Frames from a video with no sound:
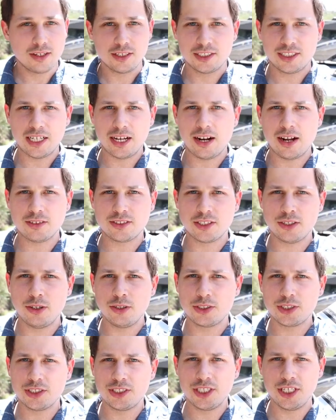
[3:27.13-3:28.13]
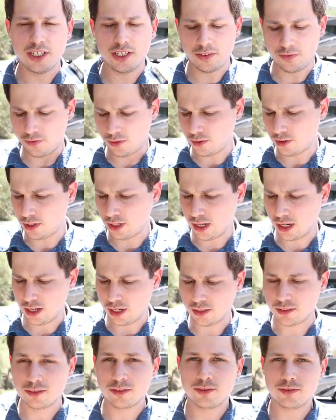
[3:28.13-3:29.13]
Shout out to Neutrogena
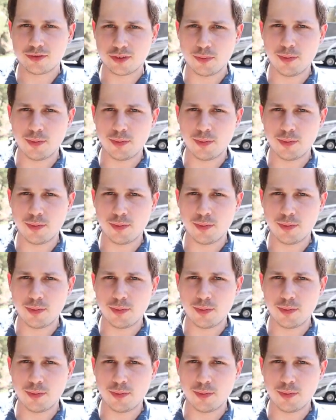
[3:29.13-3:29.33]
for